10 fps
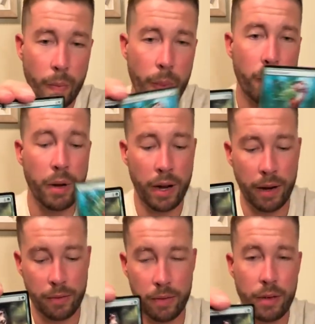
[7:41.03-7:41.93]
But hey,
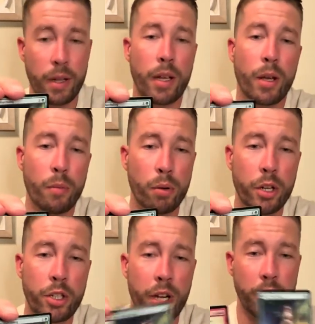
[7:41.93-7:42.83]

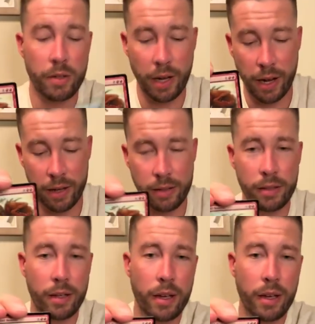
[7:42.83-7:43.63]
appreciate you guys.